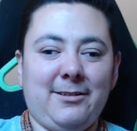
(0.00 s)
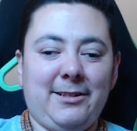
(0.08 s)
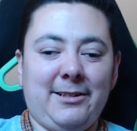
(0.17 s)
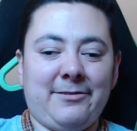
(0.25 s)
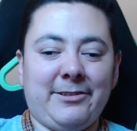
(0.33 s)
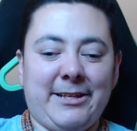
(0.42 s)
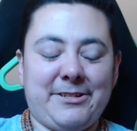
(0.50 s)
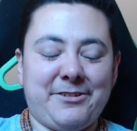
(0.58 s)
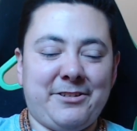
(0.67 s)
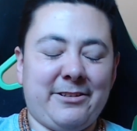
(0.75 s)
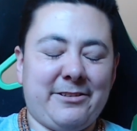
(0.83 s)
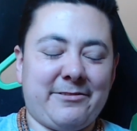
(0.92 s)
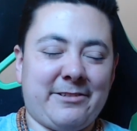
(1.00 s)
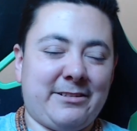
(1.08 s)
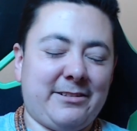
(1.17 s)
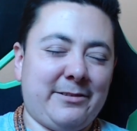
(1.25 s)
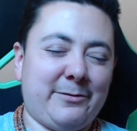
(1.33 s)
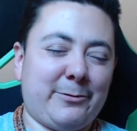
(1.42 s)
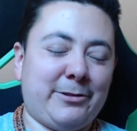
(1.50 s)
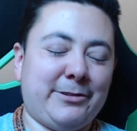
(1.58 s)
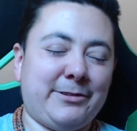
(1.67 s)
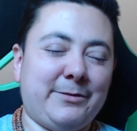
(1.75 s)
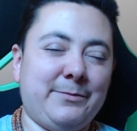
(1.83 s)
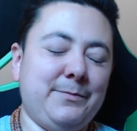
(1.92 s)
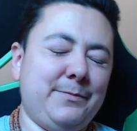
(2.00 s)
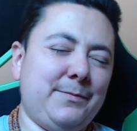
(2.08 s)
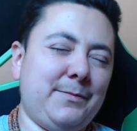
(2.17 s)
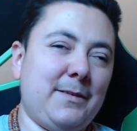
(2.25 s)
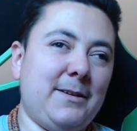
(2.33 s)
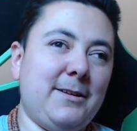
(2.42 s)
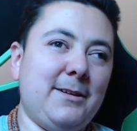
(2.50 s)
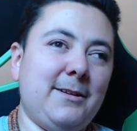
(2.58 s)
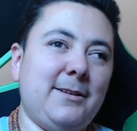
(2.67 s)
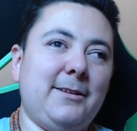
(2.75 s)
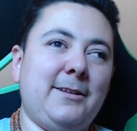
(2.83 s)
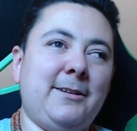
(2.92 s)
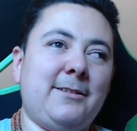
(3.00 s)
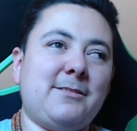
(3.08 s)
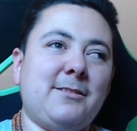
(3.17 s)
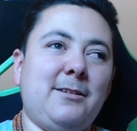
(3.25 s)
relation to the rest of the world. It's